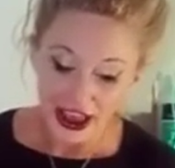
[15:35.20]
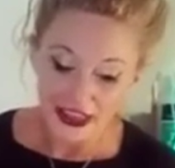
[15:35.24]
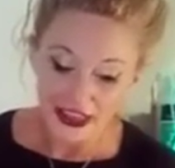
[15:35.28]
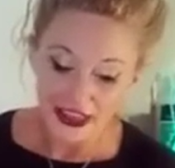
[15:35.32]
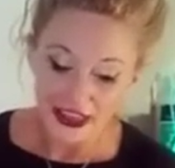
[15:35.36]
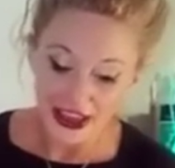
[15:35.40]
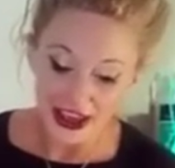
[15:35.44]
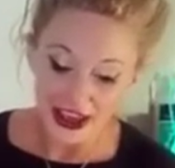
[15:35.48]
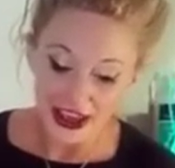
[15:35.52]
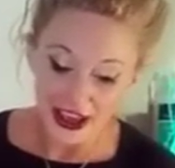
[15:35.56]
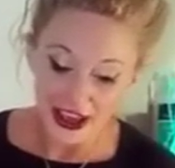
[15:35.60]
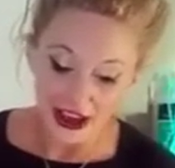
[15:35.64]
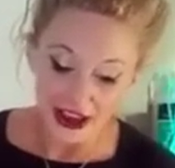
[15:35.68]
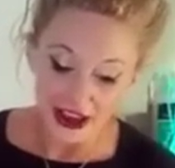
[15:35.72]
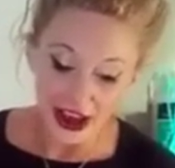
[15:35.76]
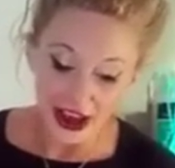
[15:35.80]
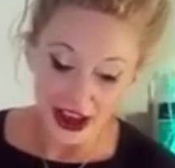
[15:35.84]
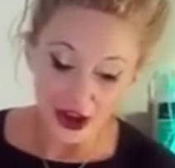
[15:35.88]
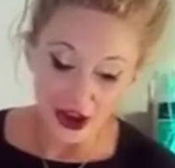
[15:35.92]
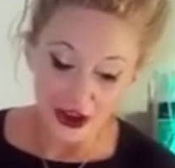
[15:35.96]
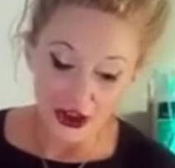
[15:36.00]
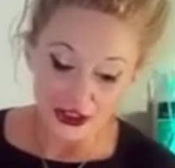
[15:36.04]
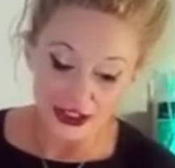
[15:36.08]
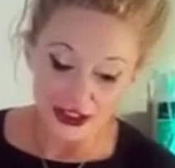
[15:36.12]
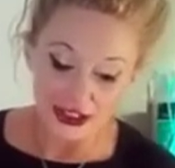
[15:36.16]
they
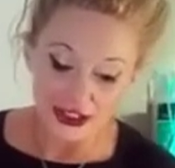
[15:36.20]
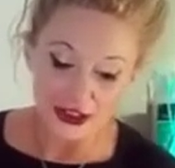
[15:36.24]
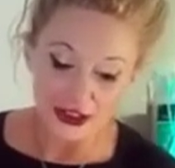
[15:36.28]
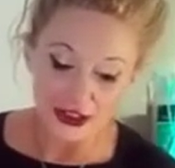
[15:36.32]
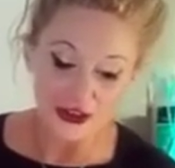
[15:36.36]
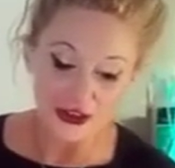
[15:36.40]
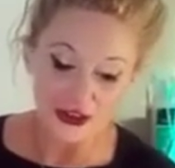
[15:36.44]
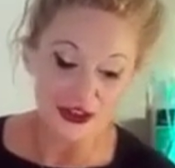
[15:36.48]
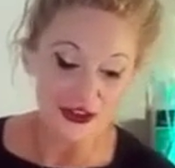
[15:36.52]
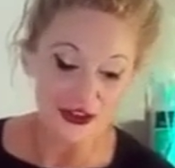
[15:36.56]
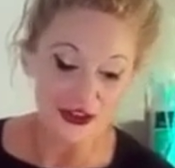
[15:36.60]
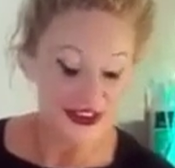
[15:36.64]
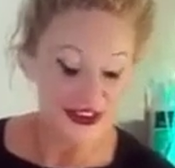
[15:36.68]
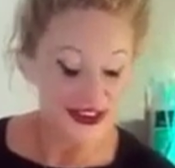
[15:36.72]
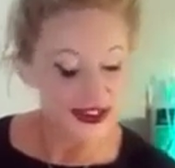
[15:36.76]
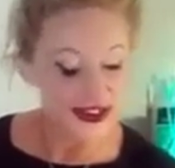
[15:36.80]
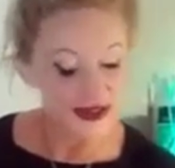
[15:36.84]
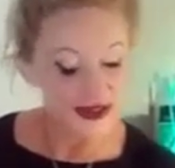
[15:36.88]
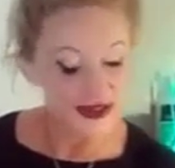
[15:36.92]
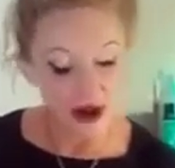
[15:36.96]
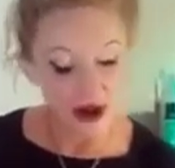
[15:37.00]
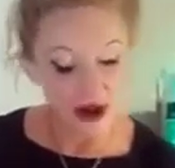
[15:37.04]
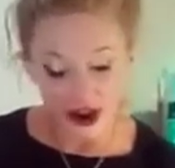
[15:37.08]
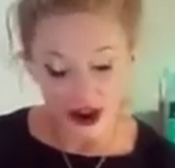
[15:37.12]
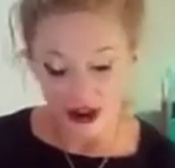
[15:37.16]
also,
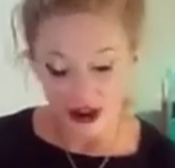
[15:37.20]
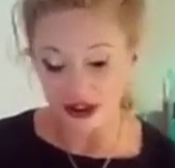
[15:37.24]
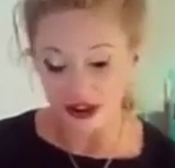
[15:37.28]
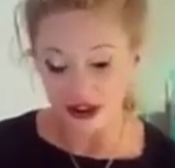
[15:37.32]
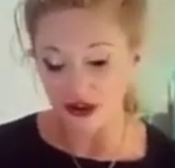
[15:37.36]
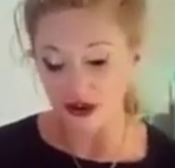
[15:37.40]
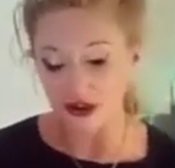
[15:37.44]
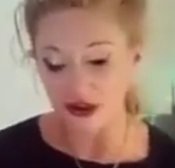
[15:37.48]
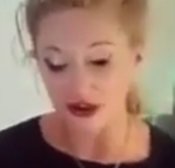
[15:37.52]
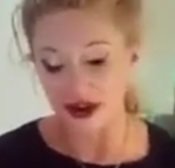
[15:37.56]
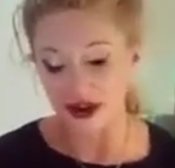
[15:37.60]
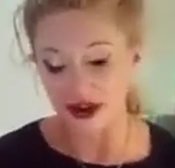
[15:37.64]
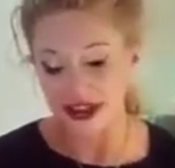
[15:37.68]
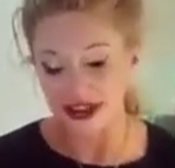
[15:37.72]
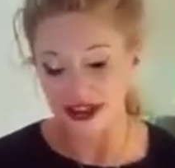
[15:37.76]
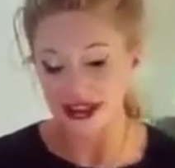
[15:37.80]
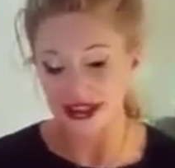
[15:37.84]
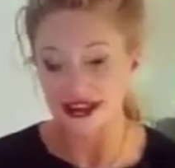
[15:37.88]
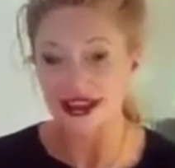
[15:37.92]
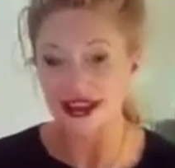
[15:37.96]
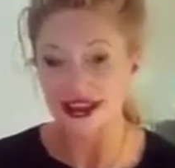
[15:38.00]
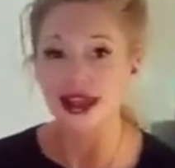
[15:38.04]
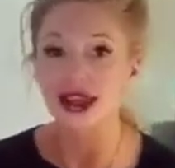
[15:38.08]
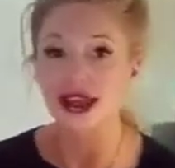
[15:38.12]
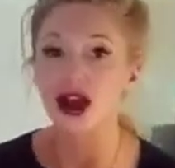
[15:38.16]
smart Aquarius,
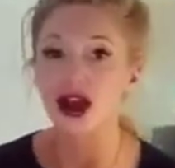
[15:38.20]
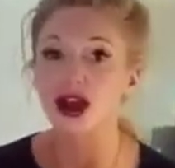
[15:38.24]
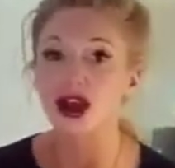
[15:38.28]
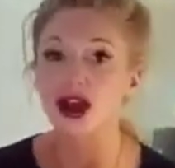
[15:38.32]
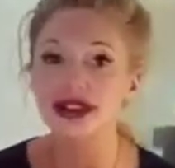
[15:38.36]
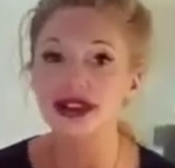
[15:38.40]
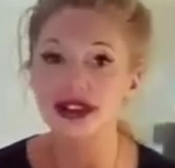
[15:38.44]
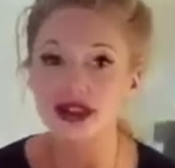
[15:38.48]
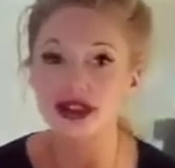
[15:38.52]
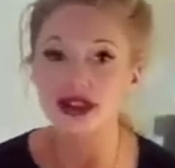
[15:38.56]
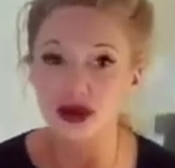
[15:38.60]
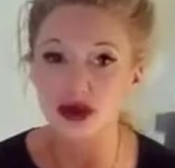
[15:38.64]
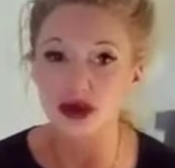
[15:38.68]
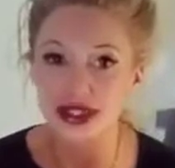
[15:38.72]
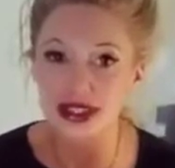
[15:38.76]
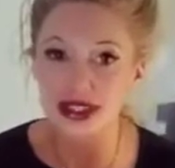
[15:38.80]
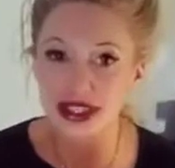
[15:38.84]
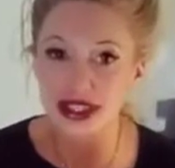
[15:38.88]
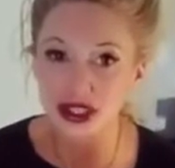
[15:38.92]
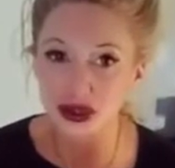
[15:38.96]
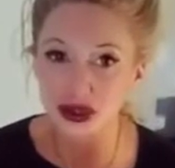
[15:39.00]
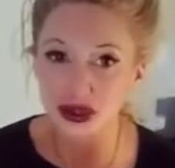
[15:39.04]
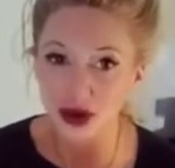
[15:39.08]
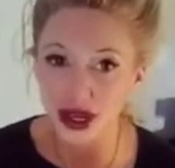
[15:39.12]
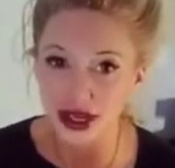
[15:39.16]
they also see
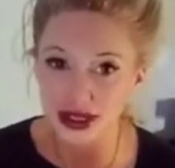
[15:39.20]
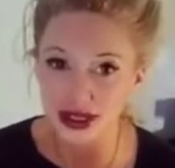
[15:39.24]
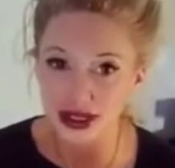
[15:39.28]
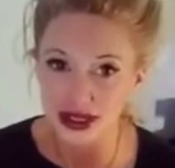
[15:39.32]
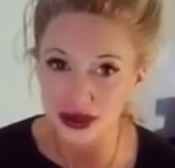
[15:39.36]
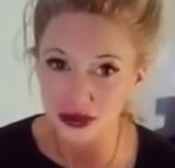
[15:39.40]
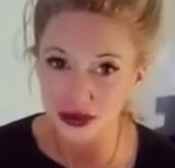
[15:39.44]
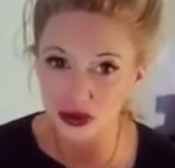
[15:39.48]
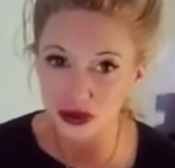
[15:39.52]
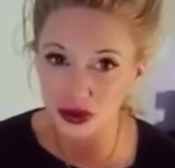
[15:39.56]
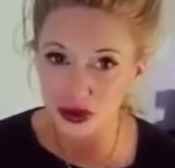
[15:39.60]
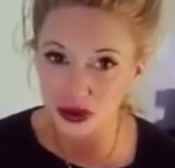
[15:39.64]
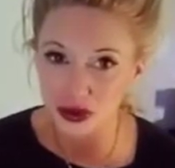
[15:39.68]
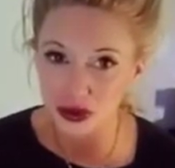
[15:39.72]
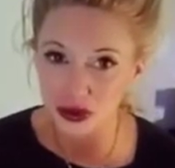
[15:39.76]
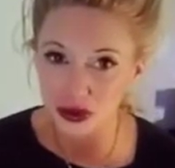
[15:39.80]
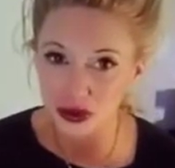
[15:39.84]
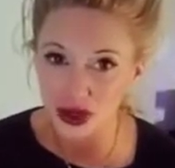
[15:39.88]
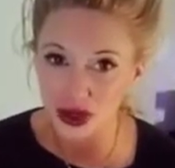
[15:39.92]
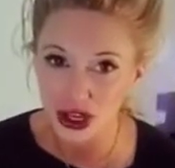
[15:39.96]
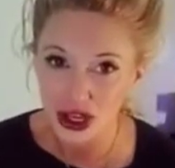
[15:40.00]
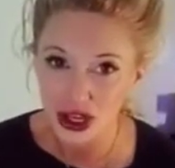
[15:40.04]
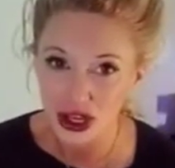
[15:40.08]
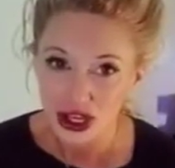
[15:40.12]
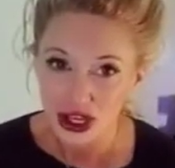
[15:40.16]
you as the moon.
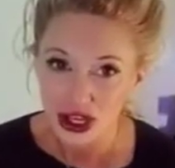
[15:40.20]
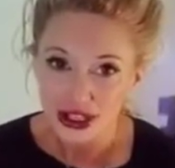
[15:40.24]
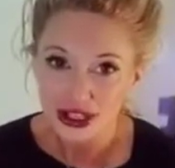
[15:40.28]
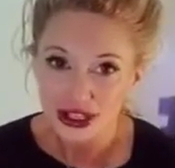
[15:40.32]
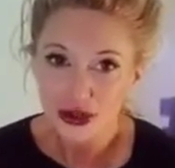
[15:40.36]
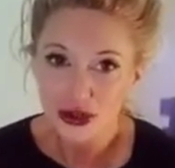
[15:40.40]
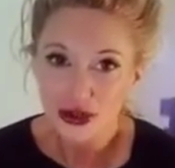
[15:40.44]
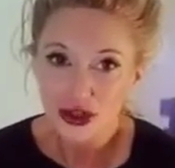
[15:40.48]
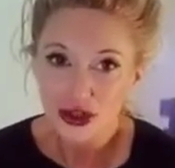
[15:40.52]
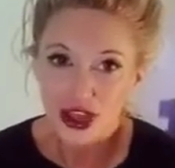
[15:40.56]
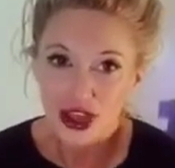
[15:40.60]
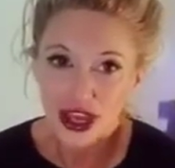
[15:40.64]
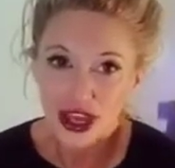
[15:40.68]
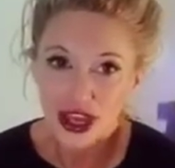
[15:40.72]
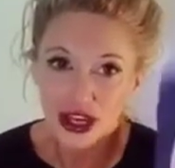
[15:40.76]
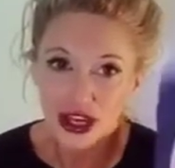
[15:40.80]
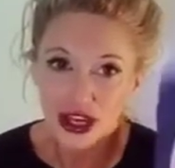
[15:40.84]
So they